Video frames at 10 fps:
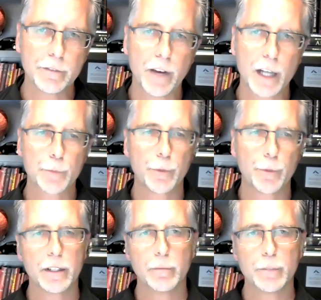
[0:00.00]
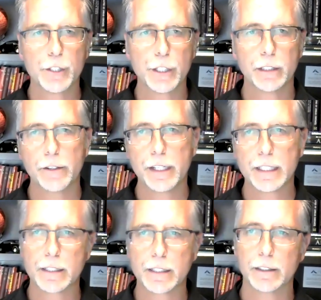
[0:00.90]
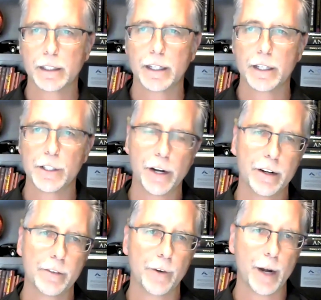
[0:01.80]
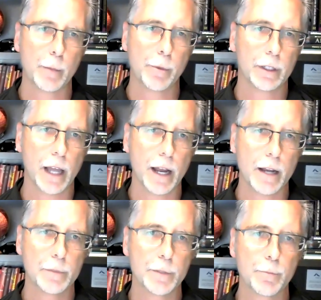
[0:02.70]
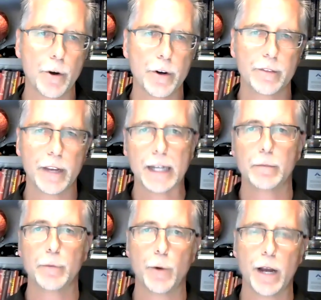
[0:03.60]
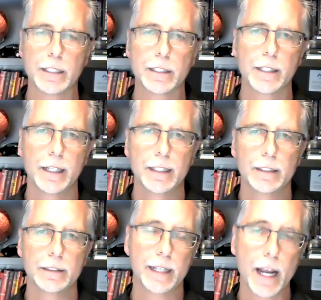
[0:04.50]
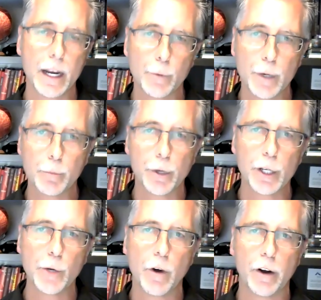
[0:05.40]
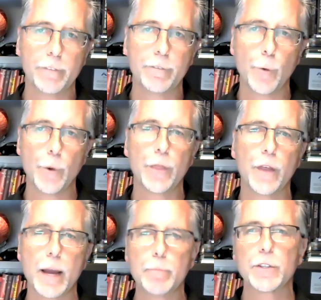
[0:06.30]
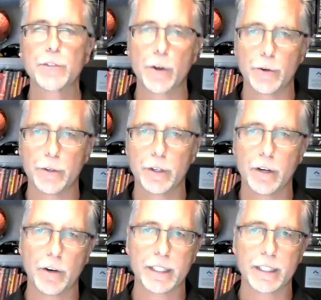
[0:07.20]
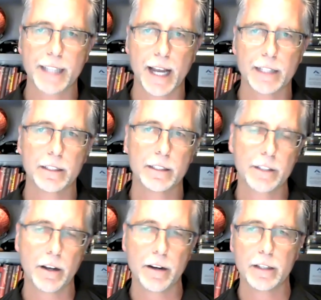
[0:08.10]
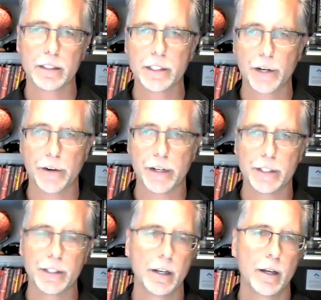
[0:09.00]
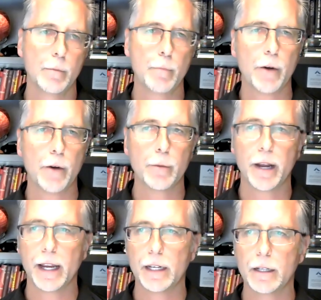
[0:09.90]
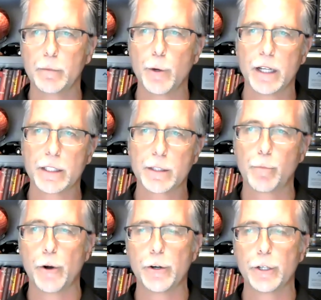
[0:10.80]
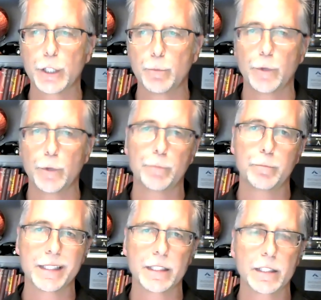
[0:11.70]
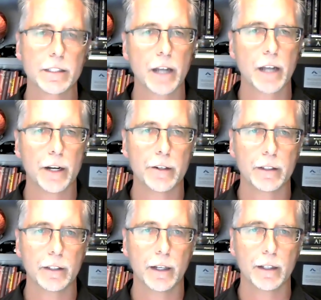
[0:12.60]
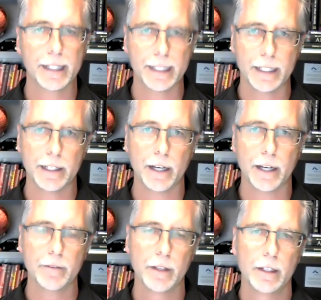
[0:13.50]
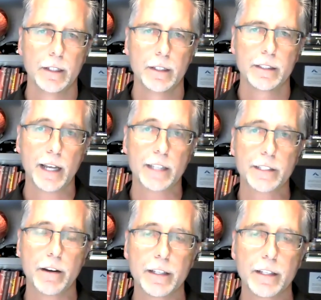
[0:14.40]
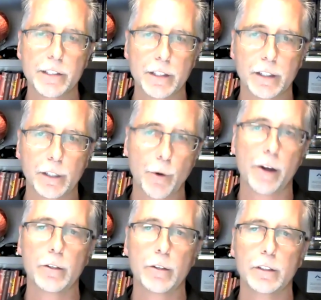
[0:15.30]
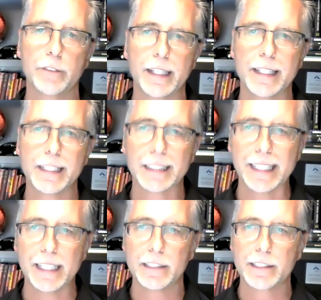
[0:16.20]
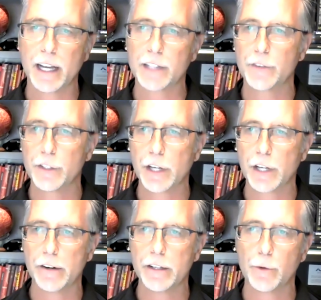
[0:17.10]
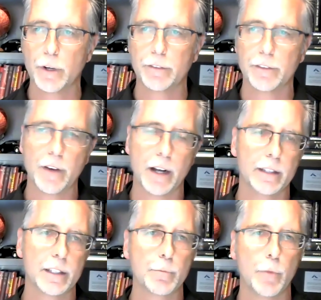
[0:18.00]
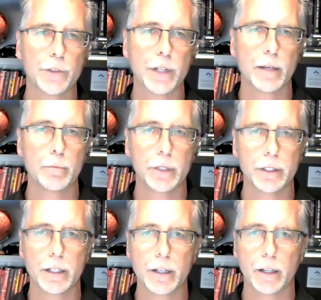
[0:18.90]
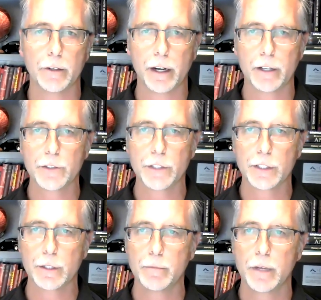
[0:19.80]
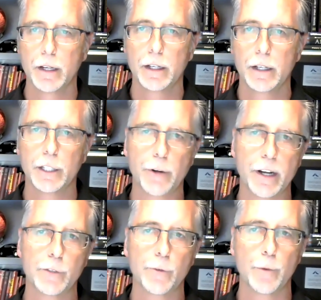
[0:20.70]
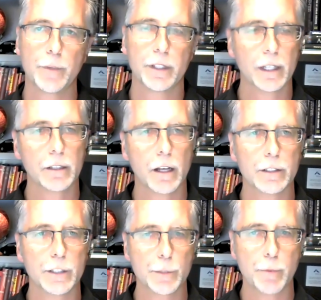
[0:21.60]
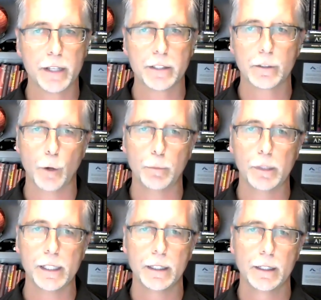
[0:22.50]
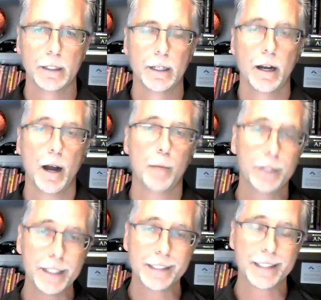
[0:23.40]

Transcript: Vice President of Machine Learning Silicon Engineering for Annapurna Labs, part of AWS. Today, we bring you our fourth episode of our SaaS SCIONS series, powered by AWS in partnership with Business Insider in India. SaaS SCIONS is a chronicle of India's leading SaaS visionaries who have defined this multi-billion-dollar ecosystem and transformed the technology space globally. I'm pleased